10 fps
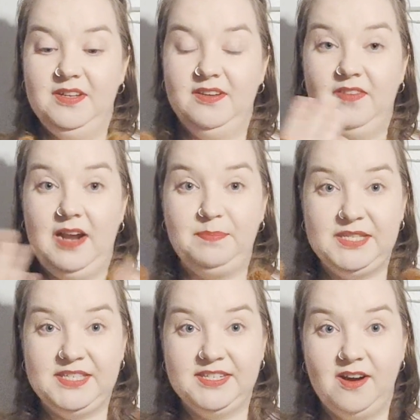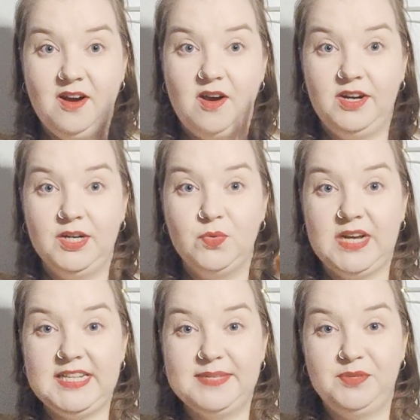flaps are
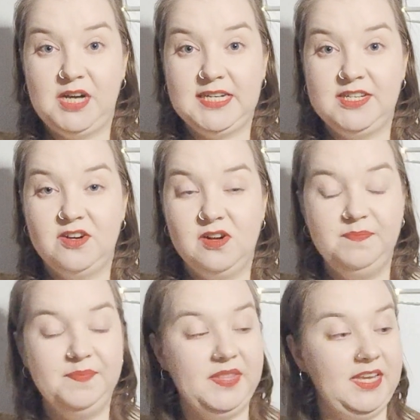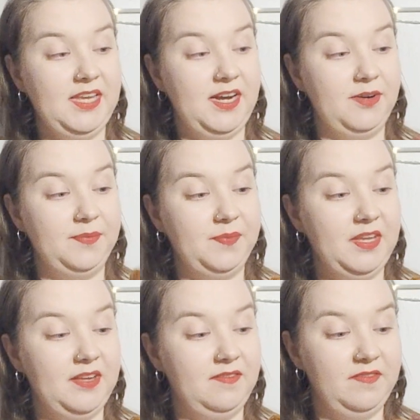quite practical here
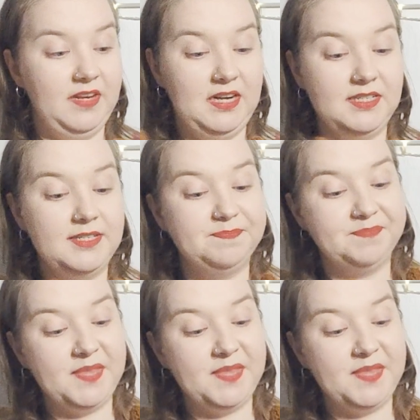in Finland,